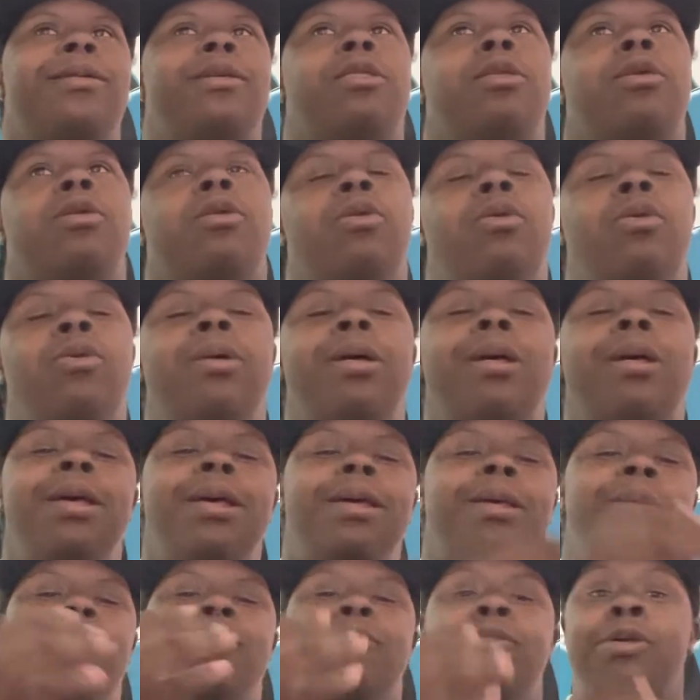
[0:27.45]
So,
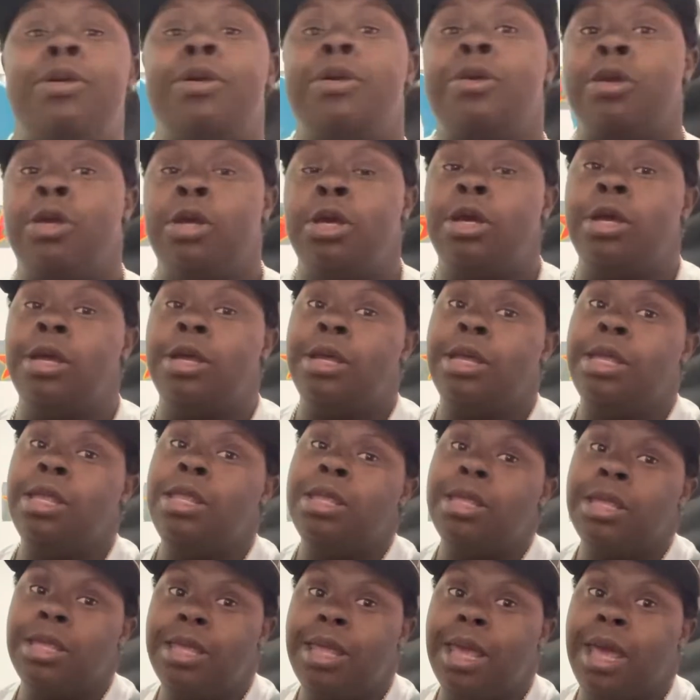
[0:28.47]
we're
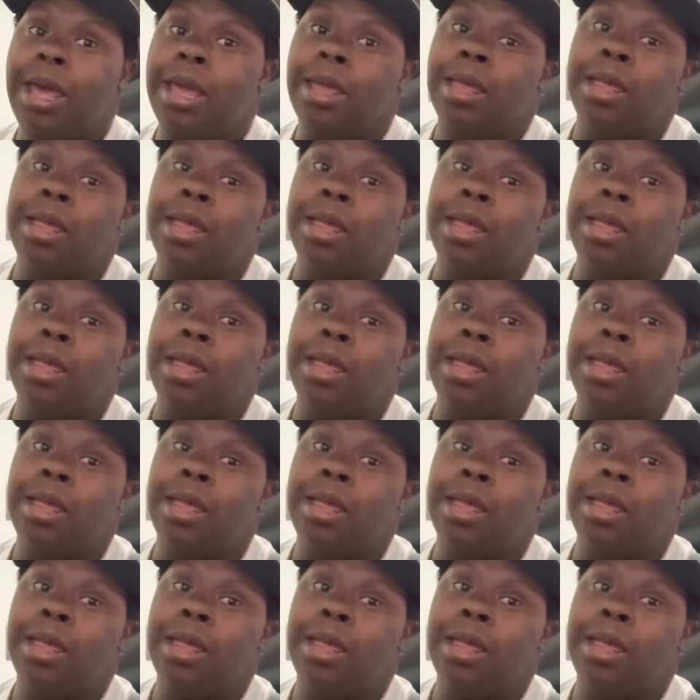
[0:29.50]
good with that.